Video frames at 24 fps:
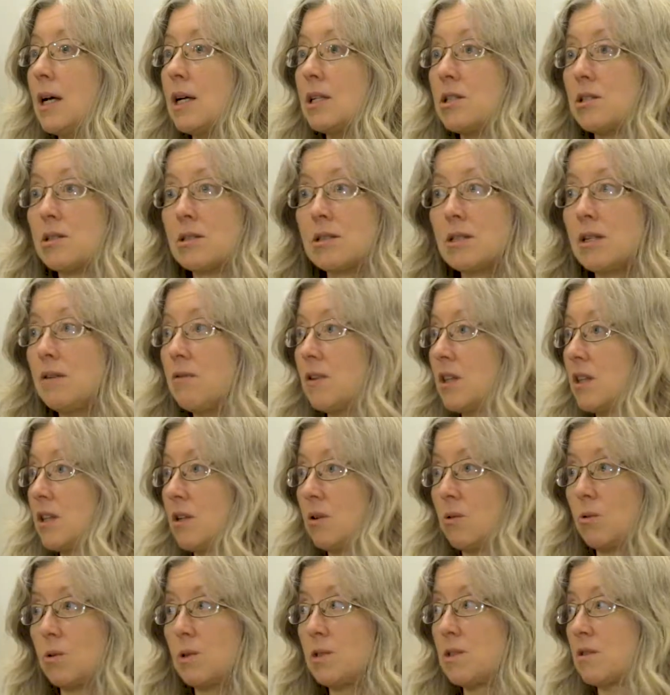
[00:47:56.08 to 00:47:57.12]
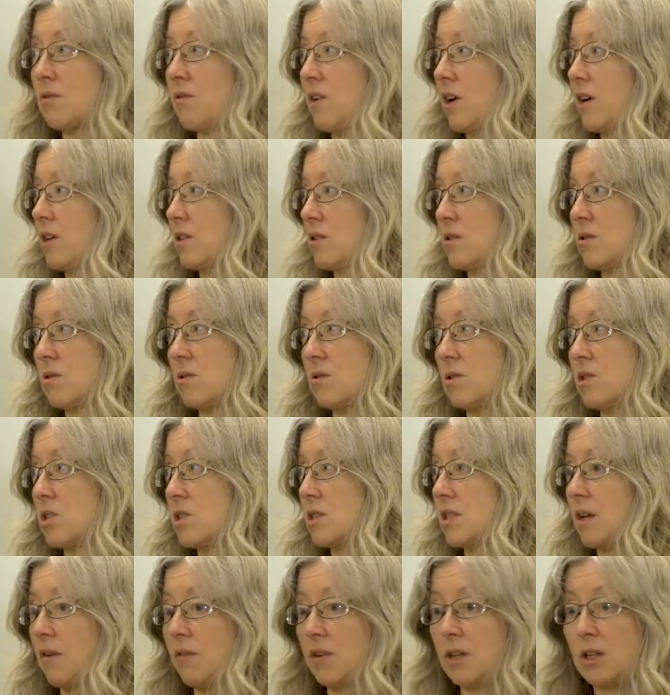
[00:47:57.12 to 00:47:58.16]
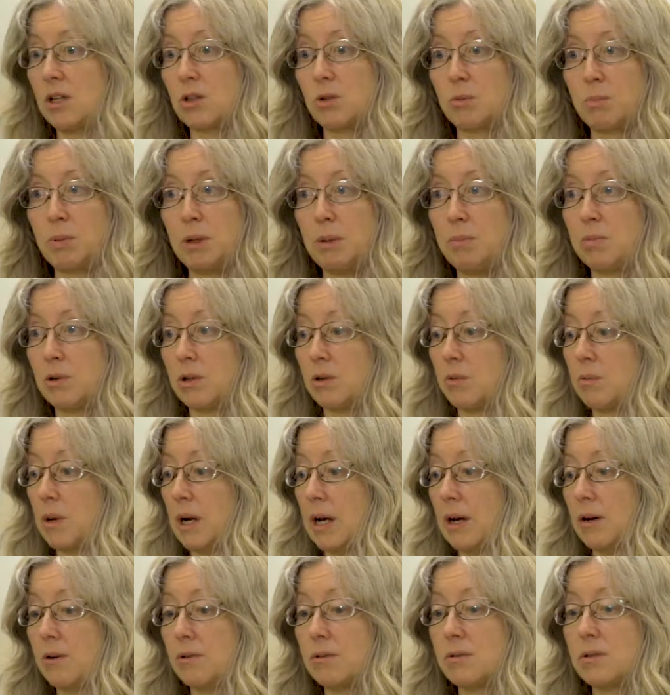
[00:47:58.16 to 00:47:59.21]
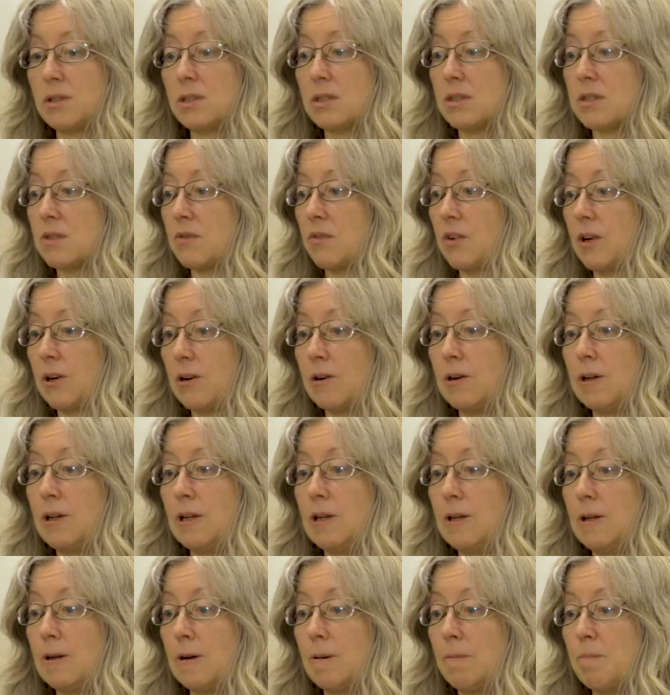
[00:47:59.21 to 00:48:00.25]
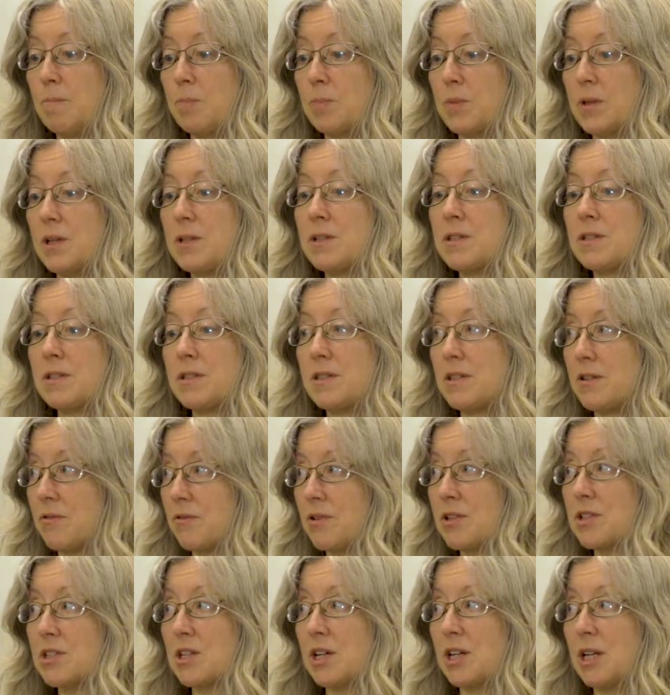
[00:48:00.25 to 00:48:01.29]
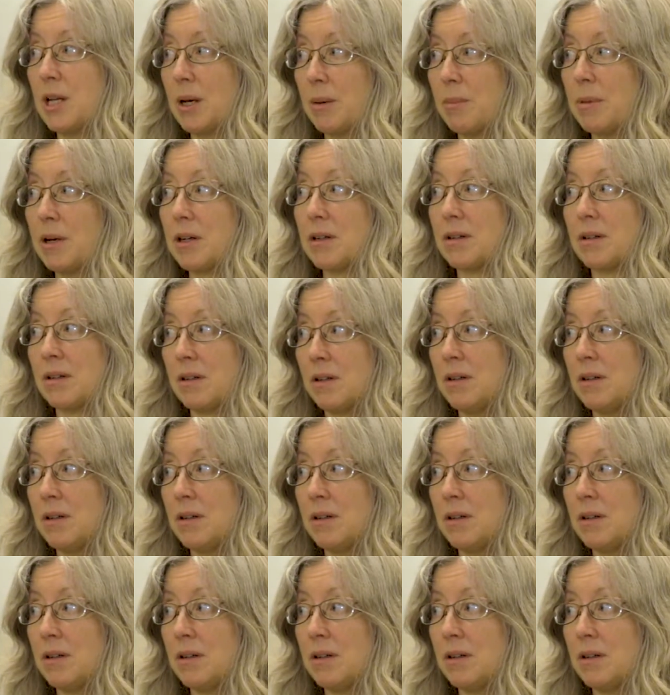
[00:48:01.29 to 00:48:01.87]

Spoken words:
just even the noise factor, just having other people around, it's very it's a different dynamic.